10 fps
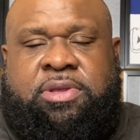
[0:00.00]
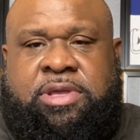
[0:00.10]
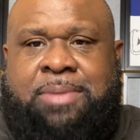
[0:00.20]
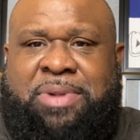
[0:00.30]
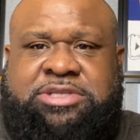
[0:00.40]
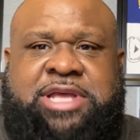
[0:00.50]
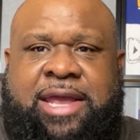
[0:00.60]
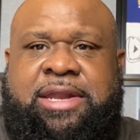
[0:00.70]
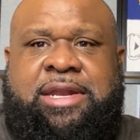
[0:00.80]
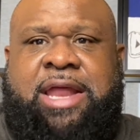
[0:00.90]
get my
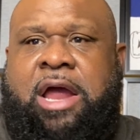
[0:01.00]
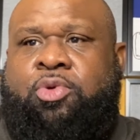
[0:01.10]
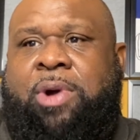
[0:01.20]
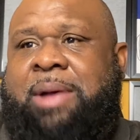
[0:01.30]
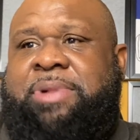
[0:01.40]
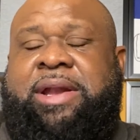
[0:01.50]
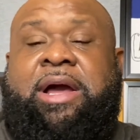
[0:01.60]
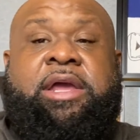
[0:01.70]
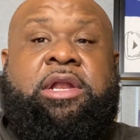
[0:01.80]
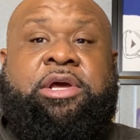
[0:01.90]
technique down to where I'm not
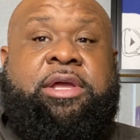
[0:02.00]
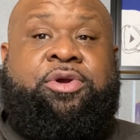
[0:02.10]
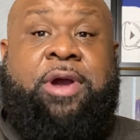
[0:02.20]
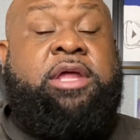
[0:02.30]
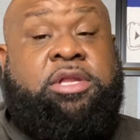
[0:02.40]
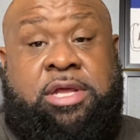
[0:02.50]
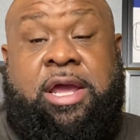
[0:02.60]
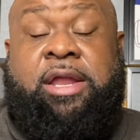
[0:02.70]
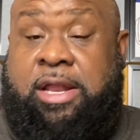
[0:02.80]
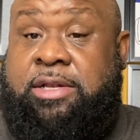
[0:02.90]
out here looking crazy. Yeah,
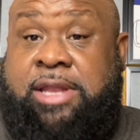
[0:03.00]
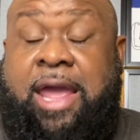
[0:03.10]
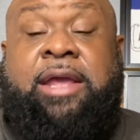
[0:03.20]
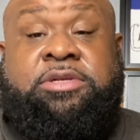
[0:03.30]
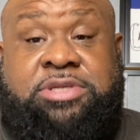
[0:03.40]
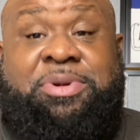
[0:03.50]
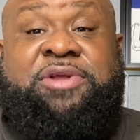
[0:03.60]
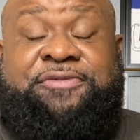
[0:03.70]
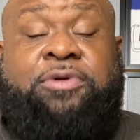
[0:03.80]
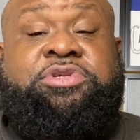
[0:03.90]
it, hey, some of
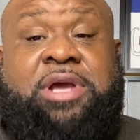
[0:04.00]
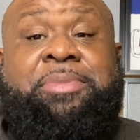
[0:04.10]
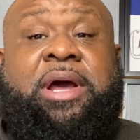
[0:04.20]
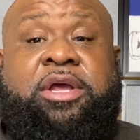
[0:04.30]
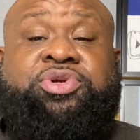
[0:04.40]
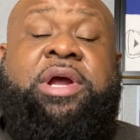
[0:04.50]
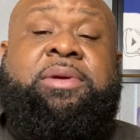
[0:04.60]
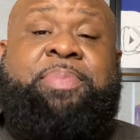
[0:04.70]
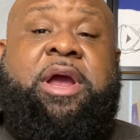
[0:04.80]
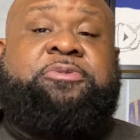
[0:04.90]
these folks is coming out here trying to
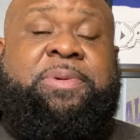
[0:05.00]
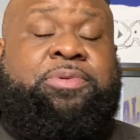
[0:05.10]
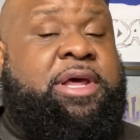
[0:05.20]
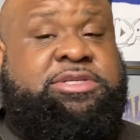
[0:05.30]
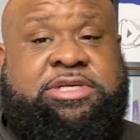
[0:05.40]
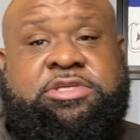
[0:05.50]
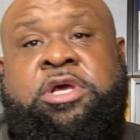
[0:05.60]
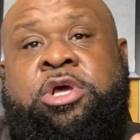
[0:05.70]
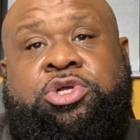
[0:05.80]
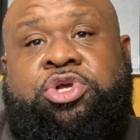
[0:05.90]
embarrass people next season.
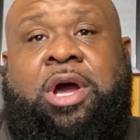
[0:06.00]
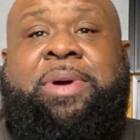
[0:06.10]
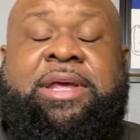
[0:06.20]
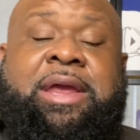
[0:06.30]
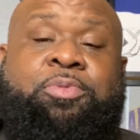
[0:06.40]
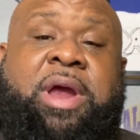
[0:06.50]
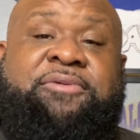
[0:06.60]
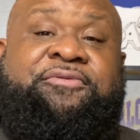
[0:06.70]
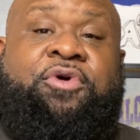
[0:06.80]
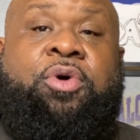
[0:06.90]
So y'all better get ready
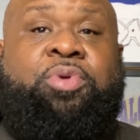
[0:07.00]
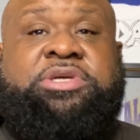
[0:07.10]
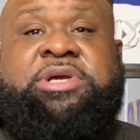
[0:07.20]
for what's